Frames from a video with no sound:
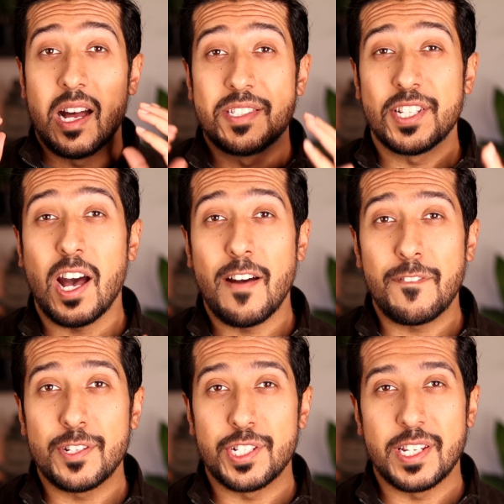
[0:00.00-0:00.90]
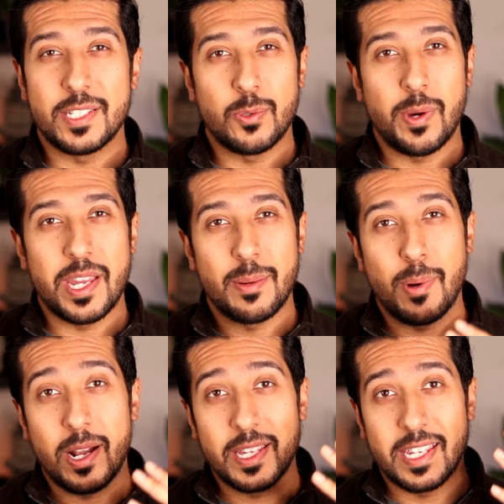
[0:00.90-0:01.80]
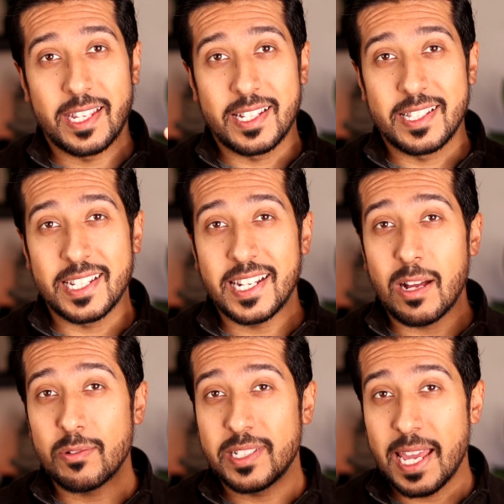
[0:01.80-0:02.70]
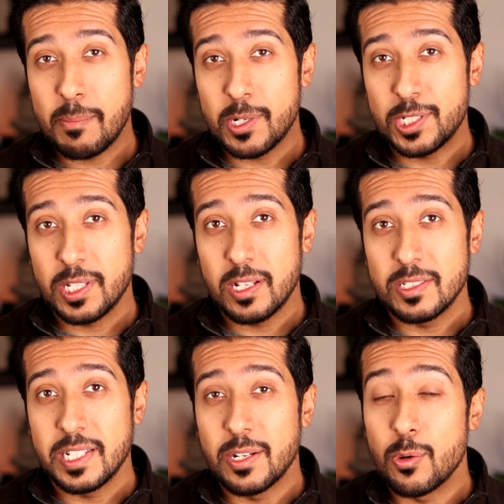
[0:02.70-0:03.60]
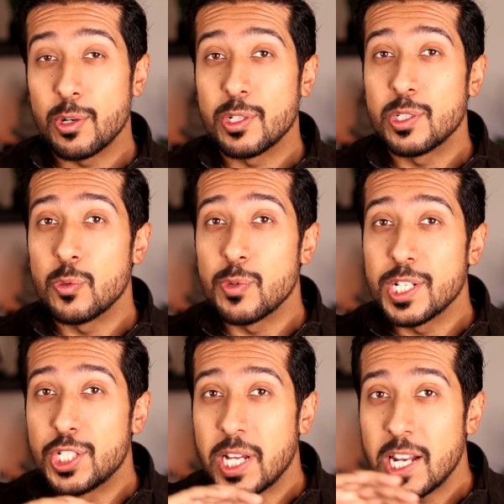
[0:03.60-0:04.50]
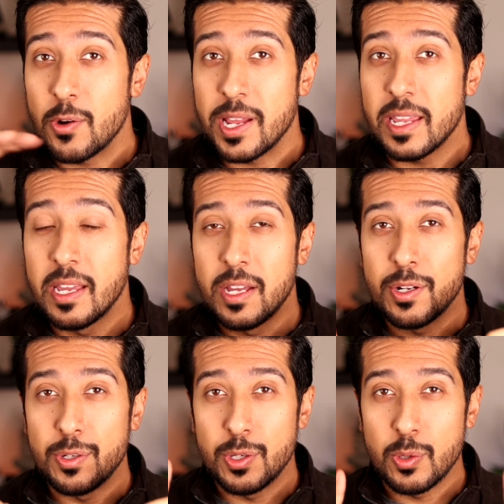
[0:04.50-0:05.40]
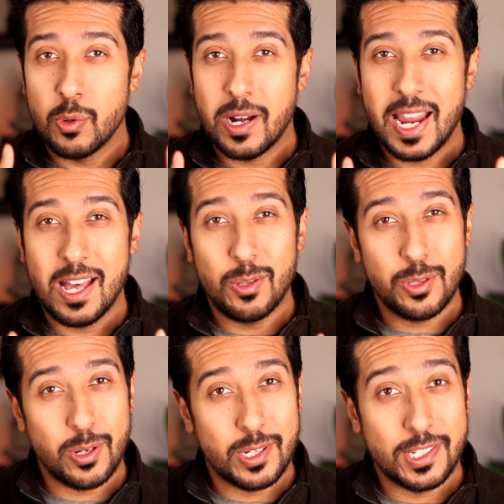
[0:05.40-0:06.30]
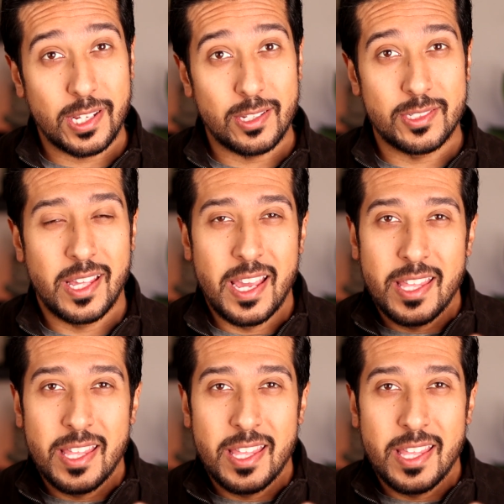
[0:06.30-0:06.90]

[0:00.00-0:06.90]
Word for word: Autophagy is a way your body can clean out damaged cells in order to regenerate newer, healthier cells